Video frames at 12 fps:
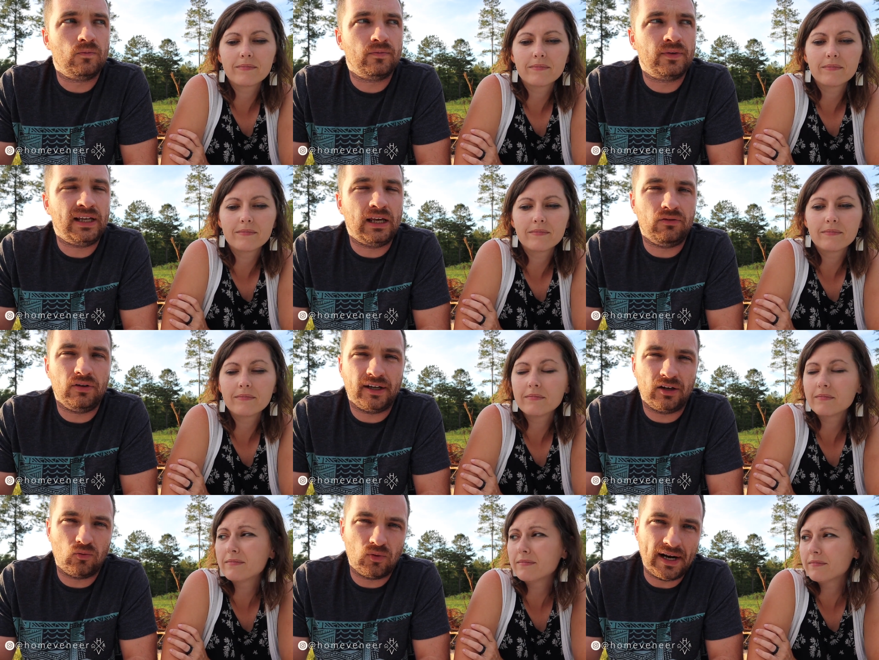Speaker 1: they give you
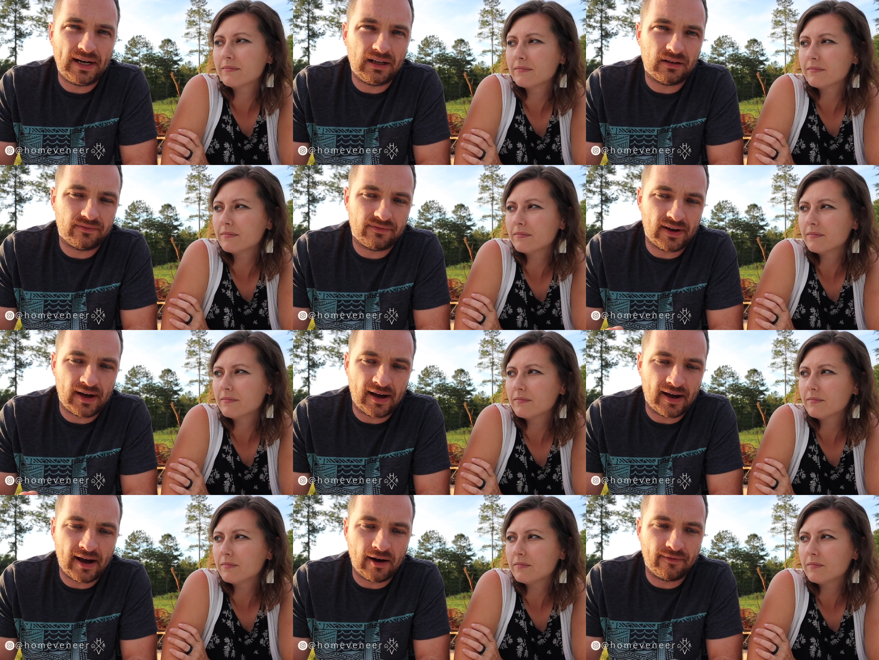like a rating of
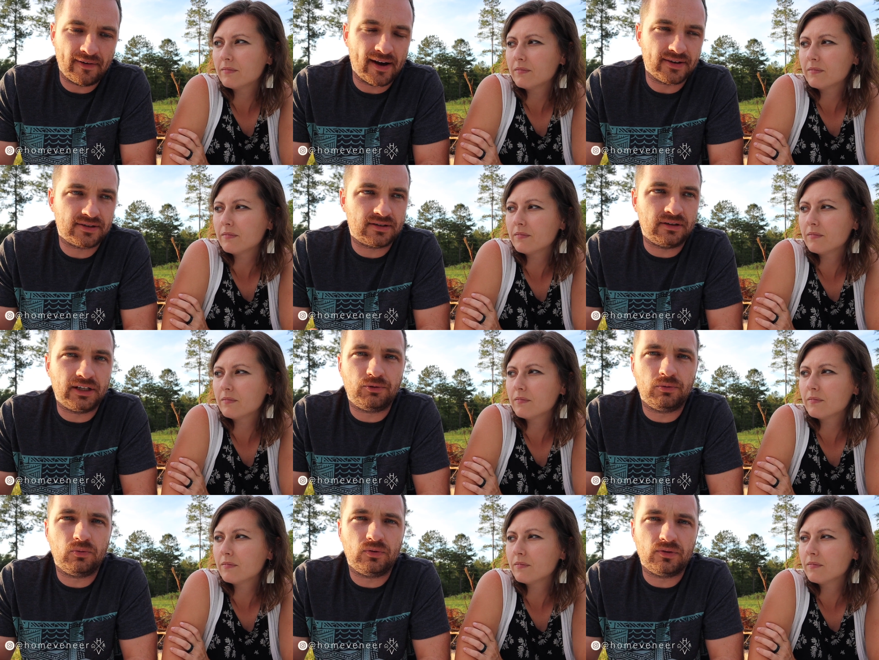how fast
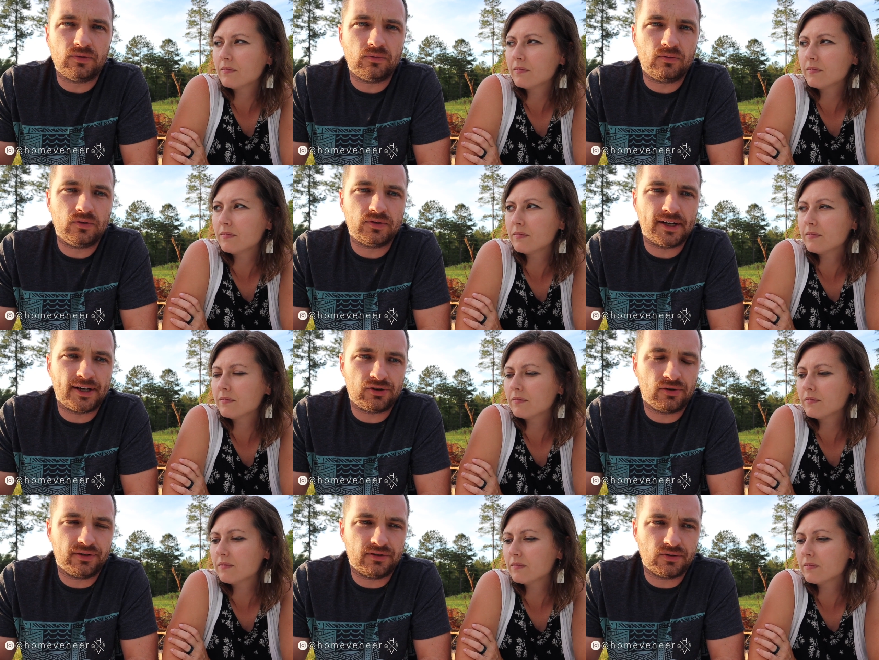liquid will
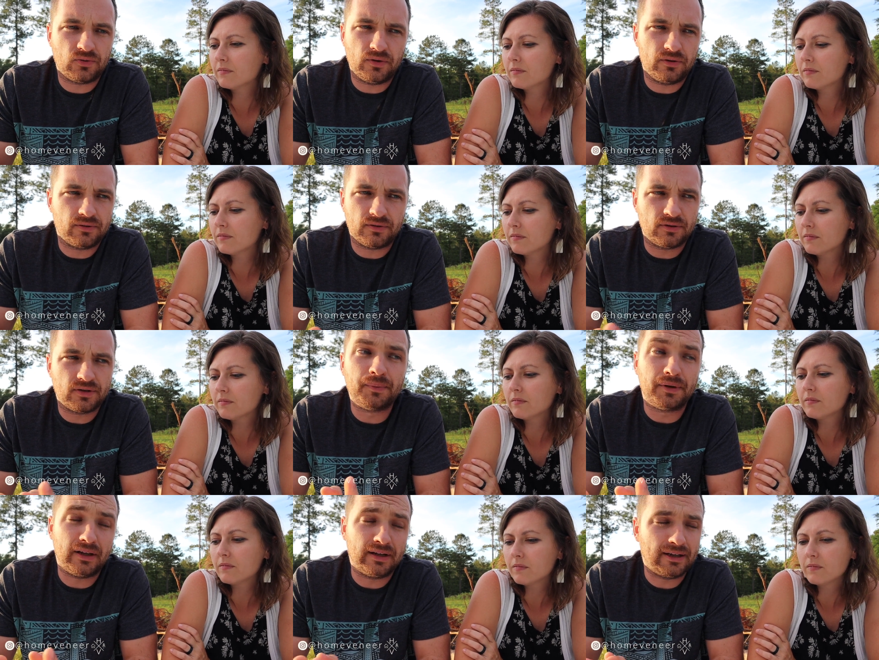saturate the soil or
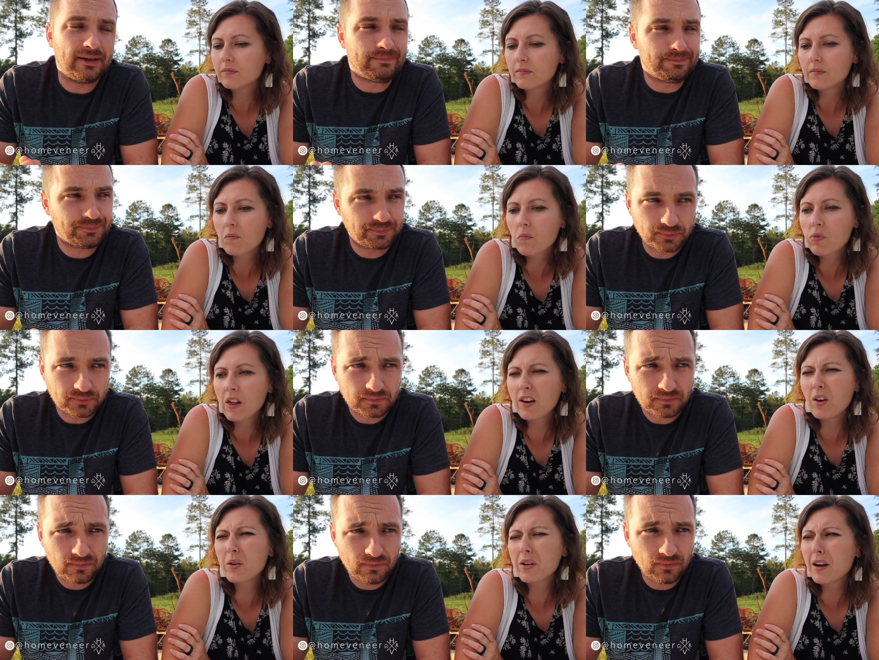something like that.
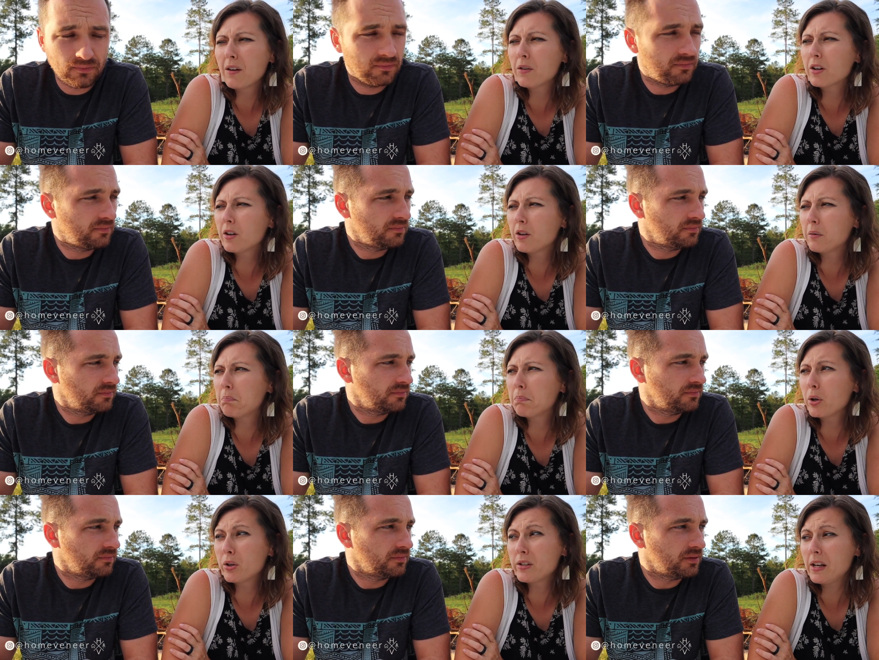
Speaker 2: I heard it called
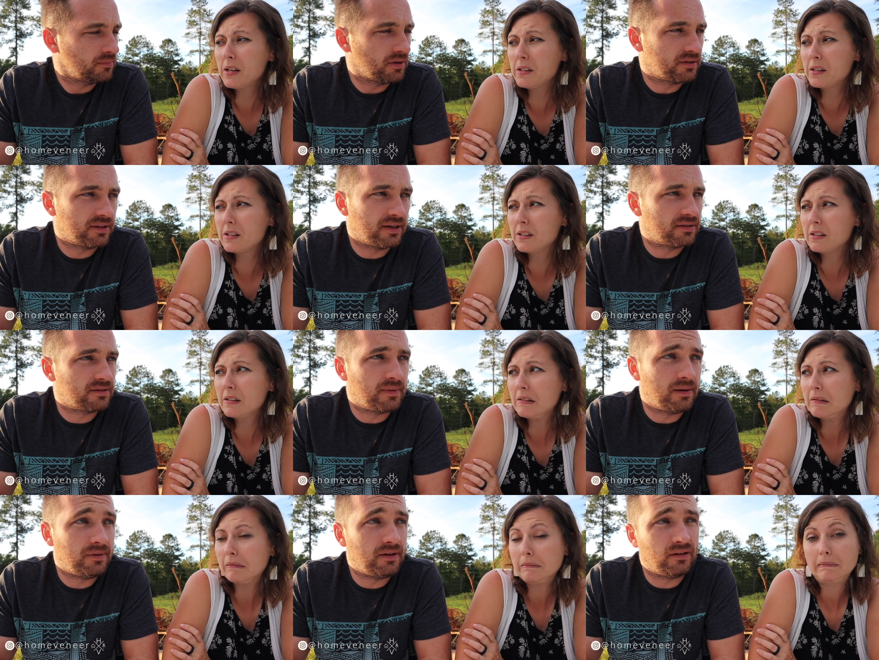a perk test.
Speaker 1: Perk test,
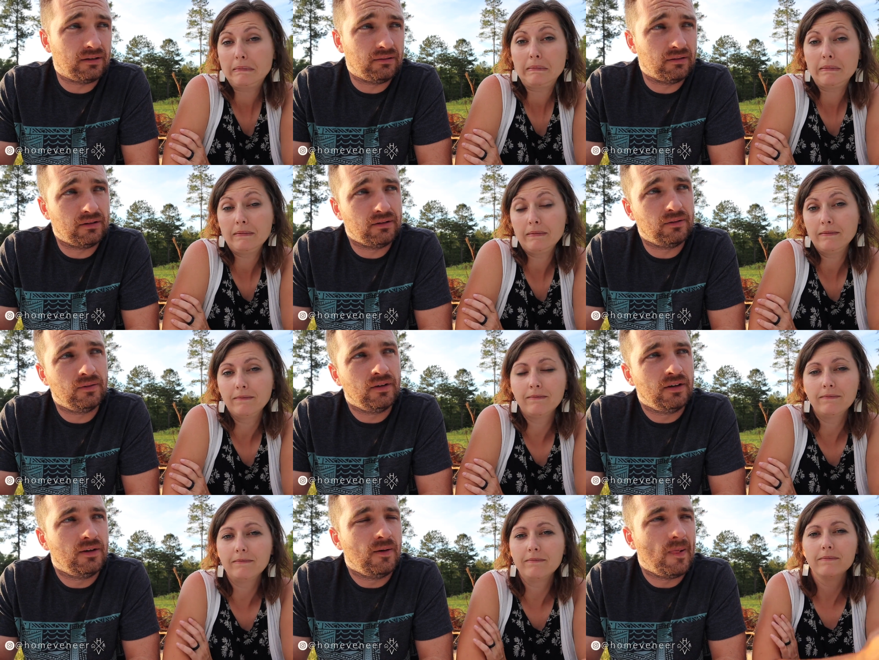maybe, I don't
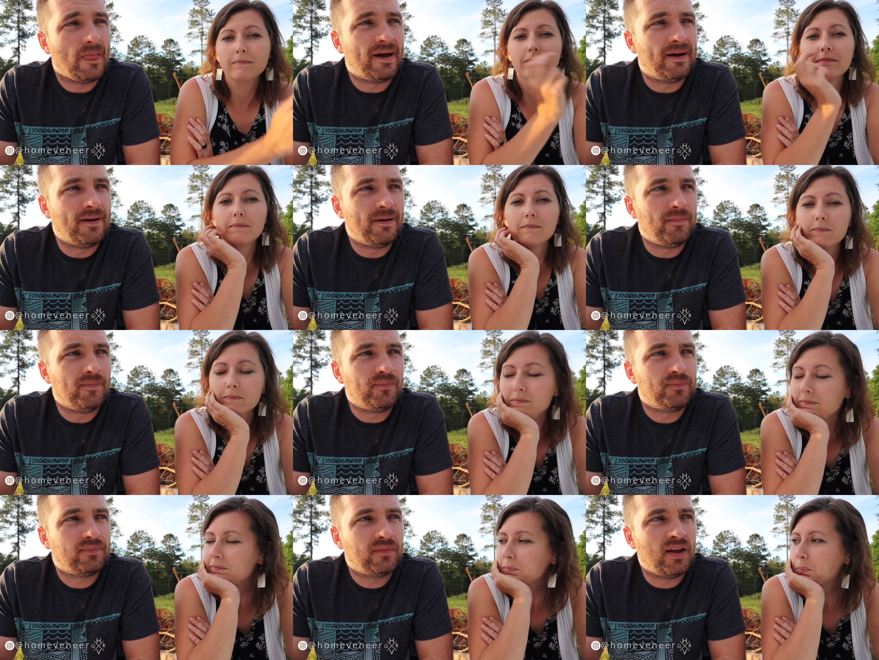know.
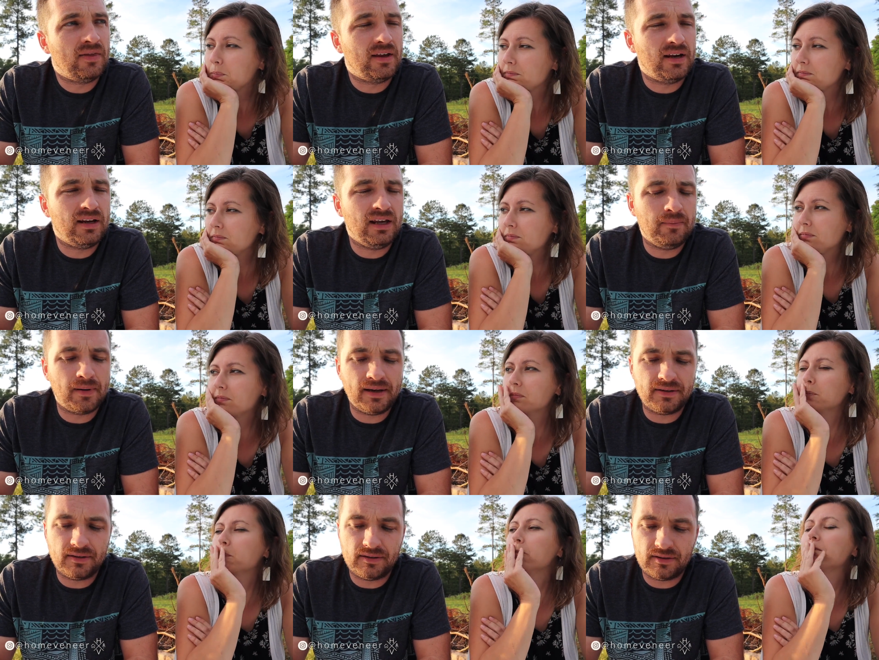And then he
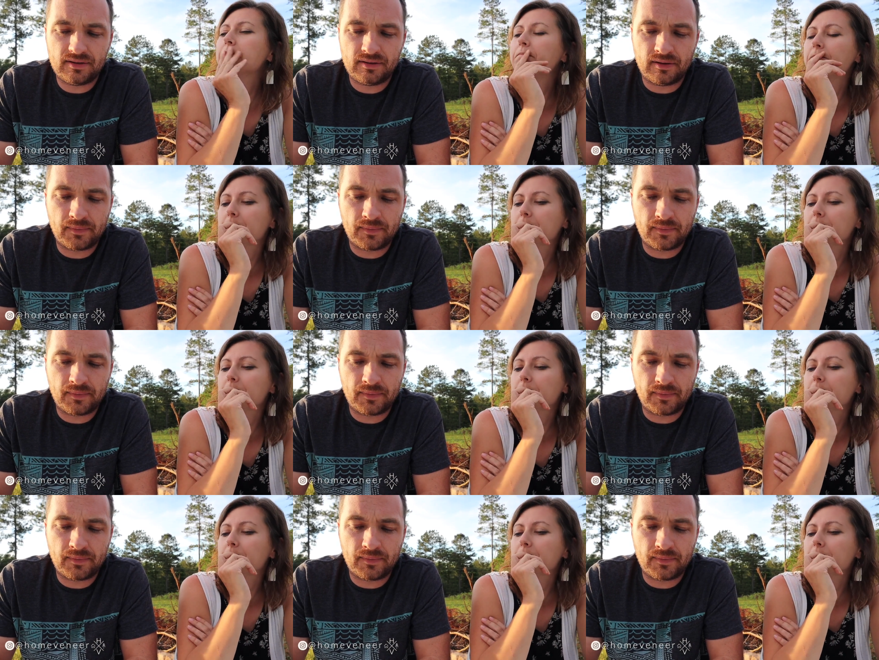bases the